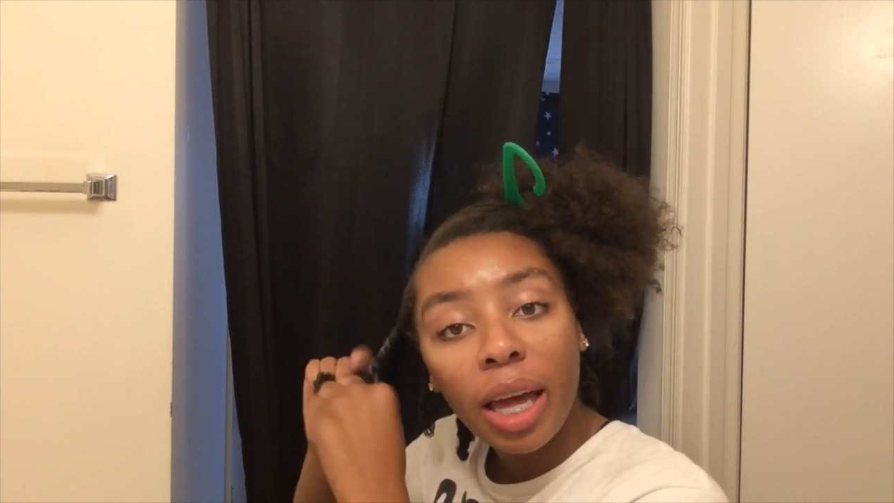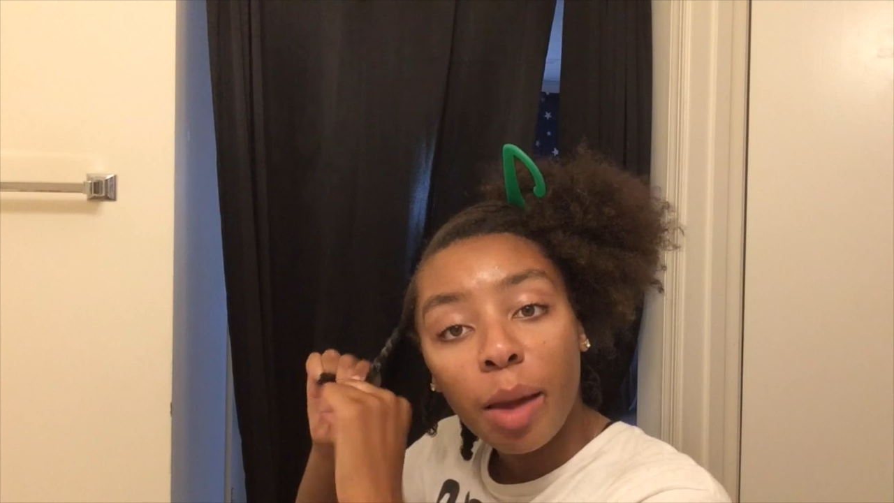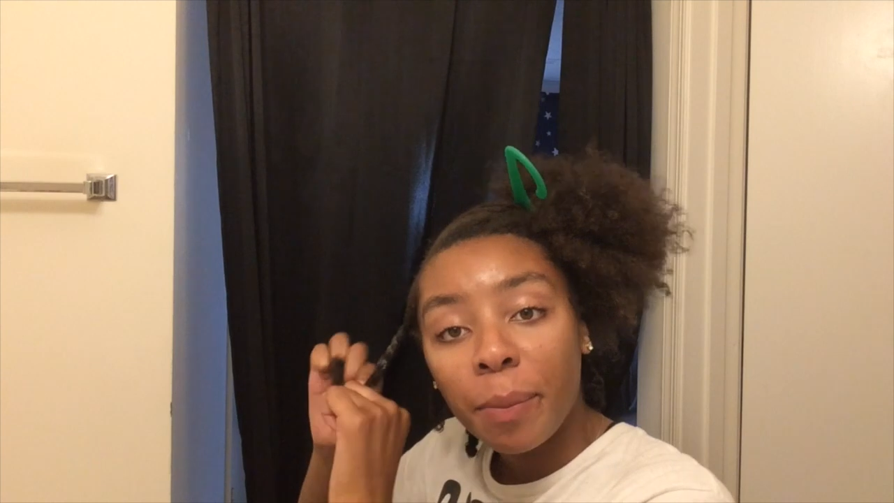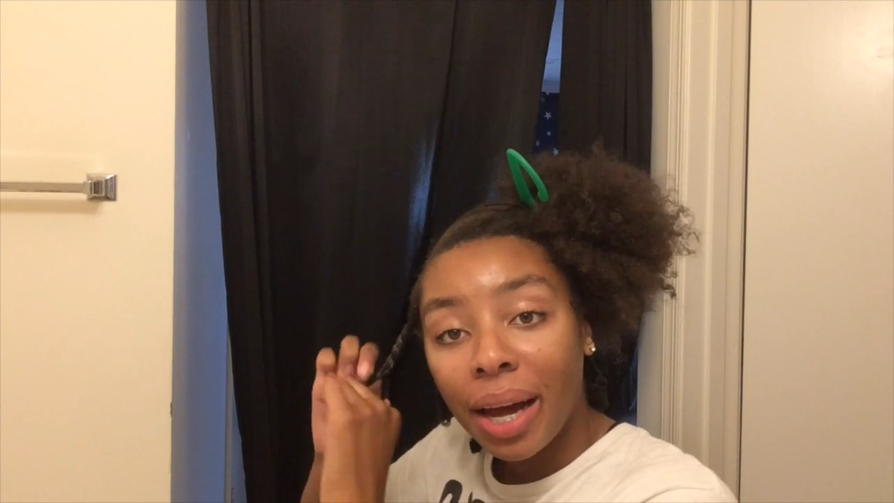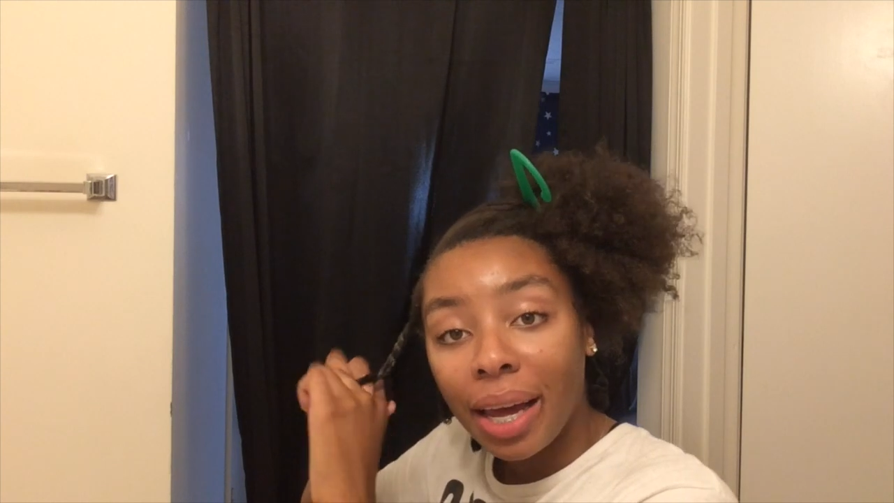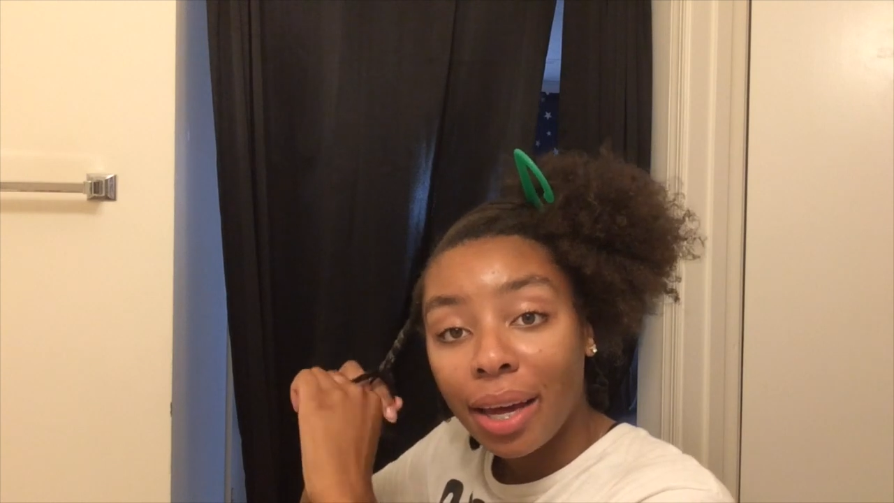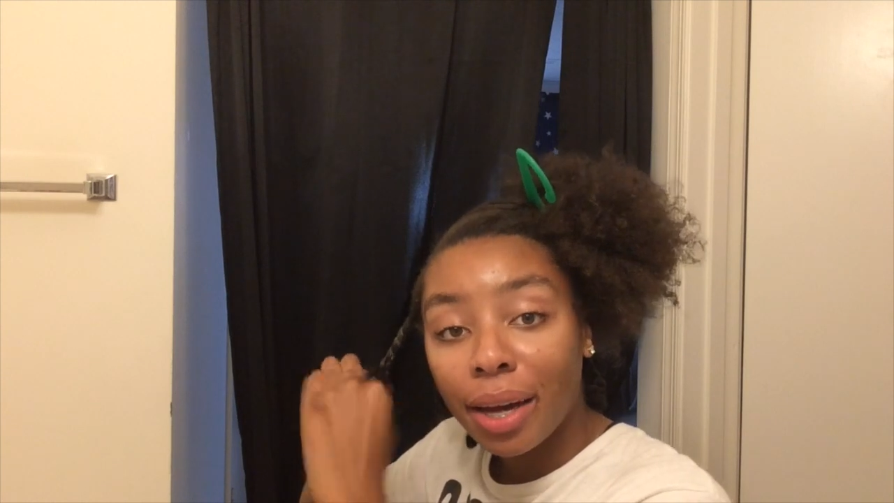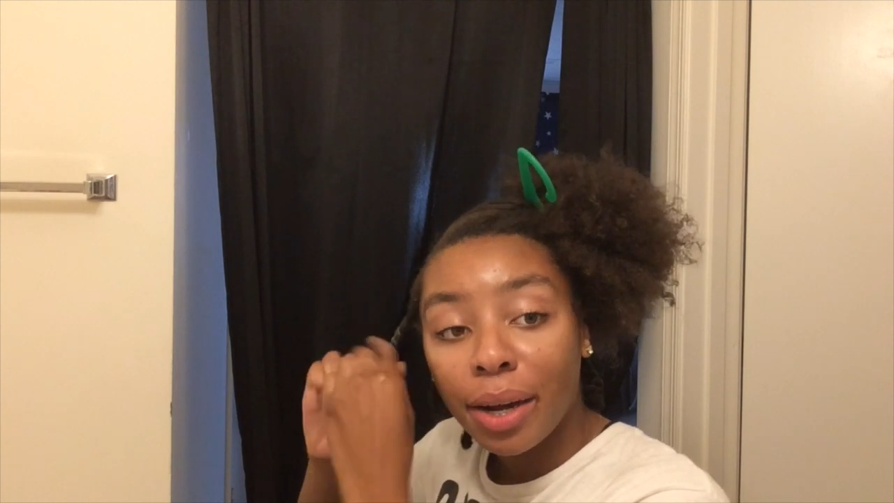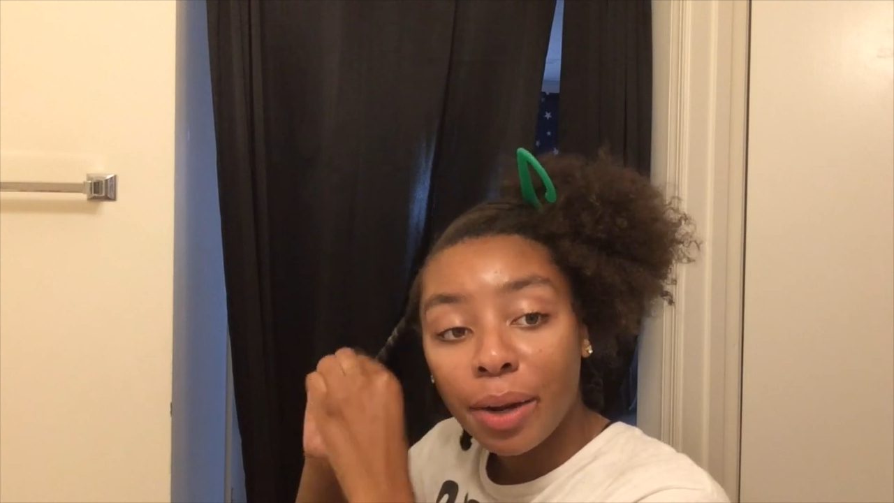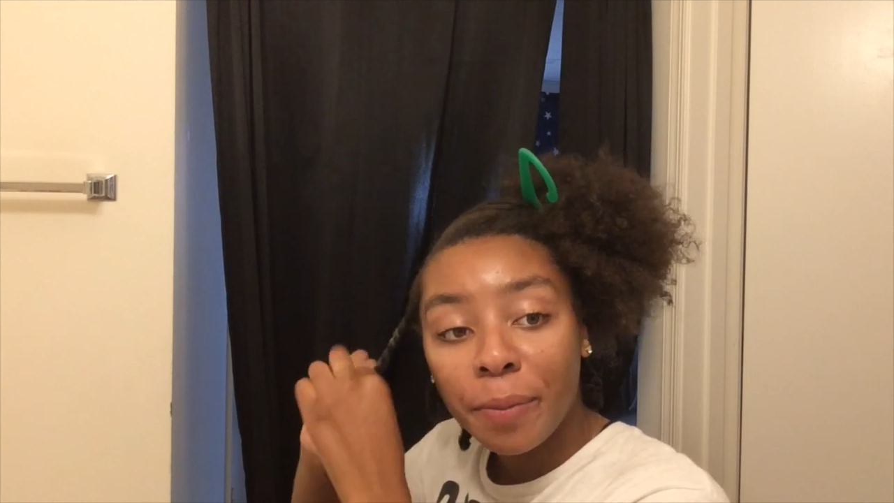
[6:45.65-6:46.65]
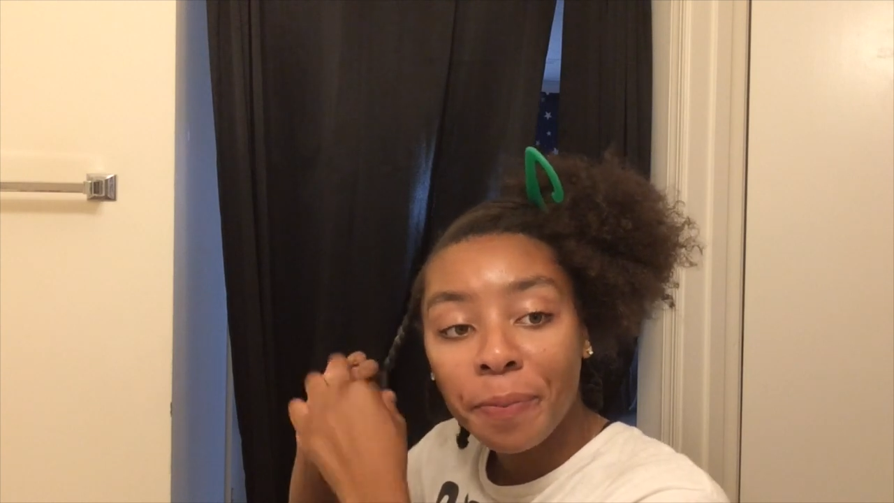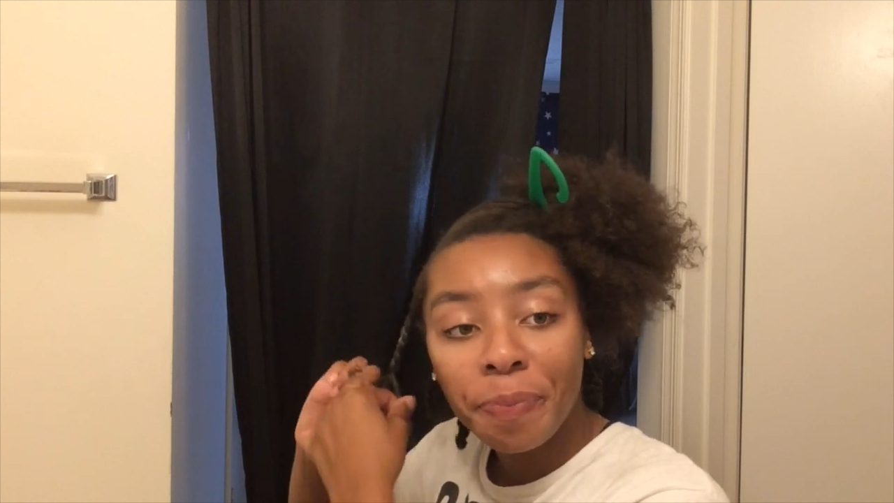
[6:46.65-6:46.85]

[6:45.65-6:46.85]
in my hair.